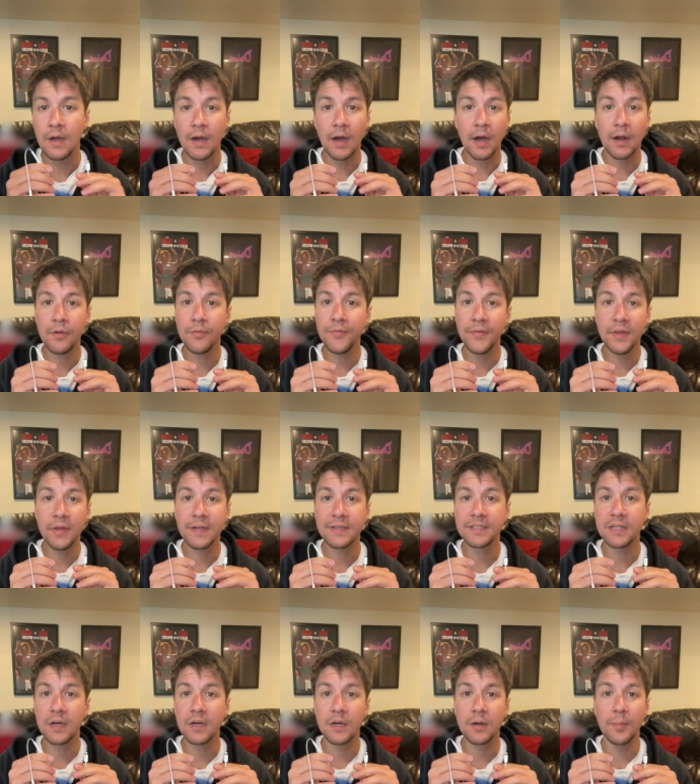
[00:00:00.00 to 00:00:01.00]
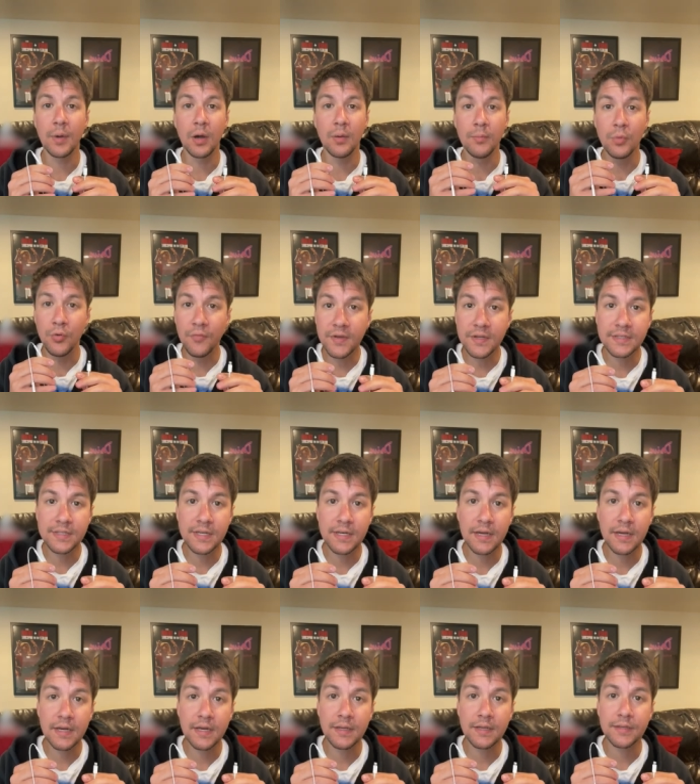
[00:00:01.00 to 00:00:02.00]
I don't feel like talking about movies
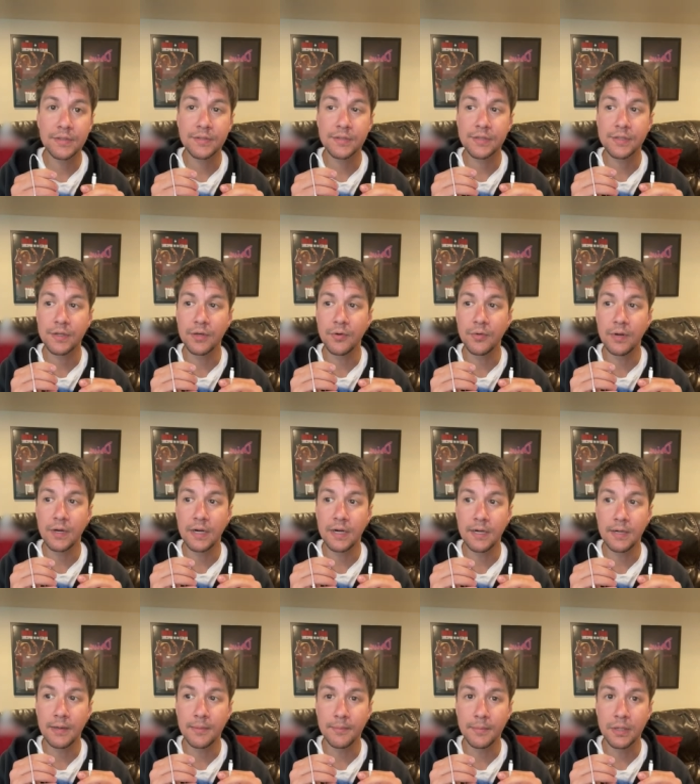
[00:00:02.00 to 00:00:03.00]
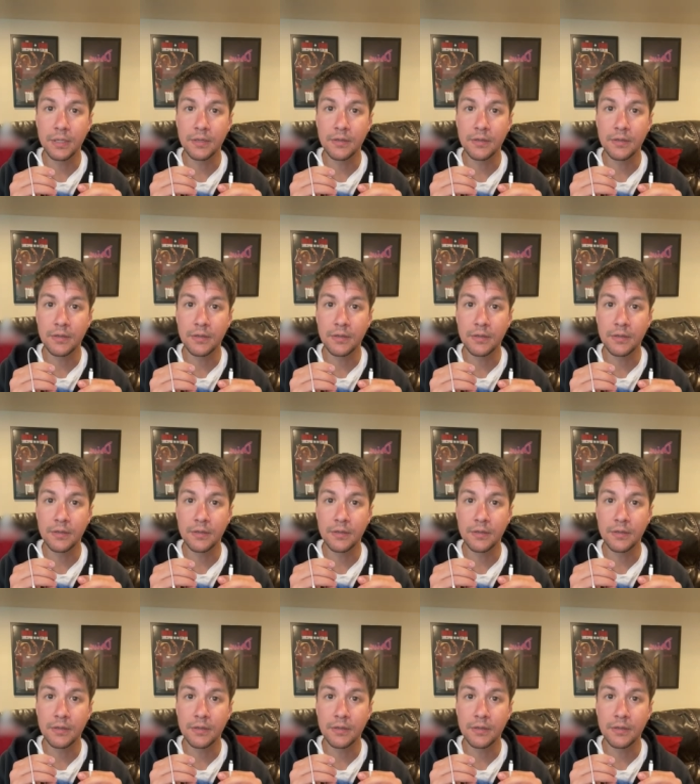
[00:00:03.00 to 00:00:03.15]
today, so um,